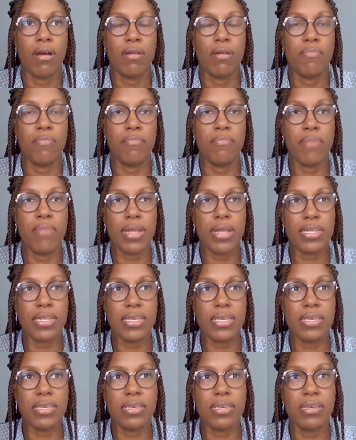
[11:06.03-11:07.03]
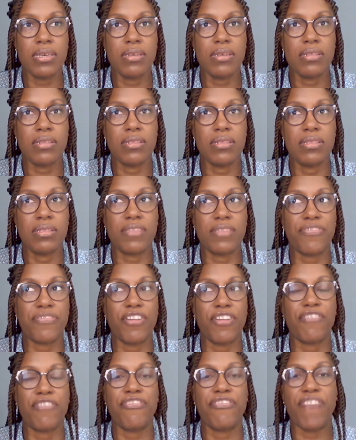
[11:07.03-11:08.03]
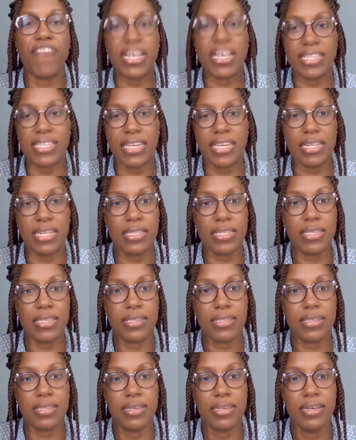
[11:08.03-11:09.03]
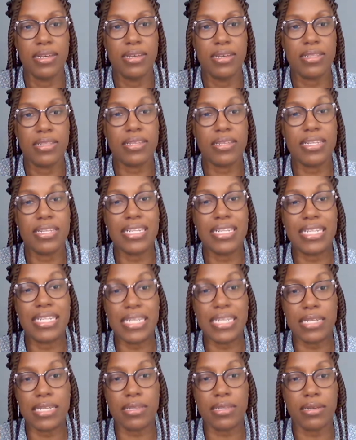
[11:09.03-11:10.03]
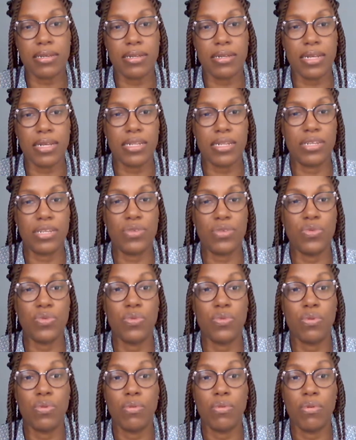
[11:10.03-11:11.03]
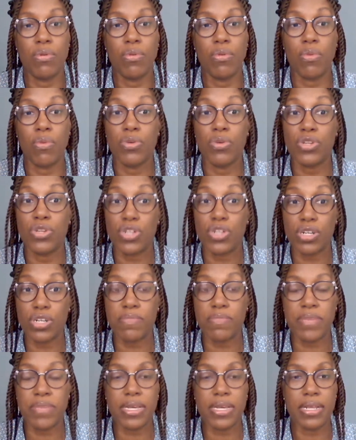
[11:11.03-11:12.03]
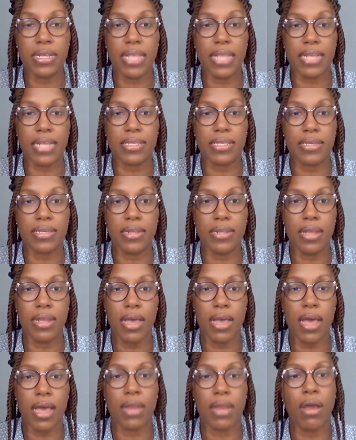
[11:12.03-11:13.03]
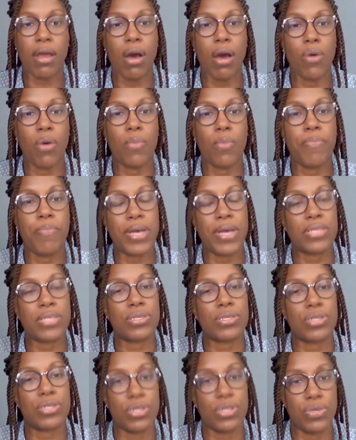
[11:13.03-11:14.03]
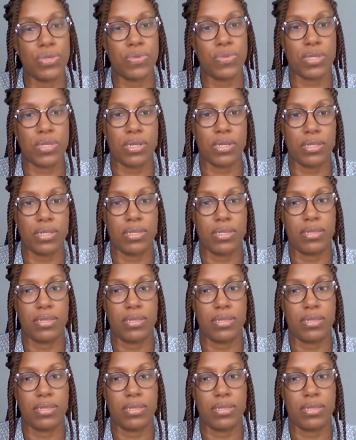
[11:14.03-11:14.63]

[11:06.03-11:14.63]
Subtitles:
many different facets to the data that you should be collecting and how best to use it.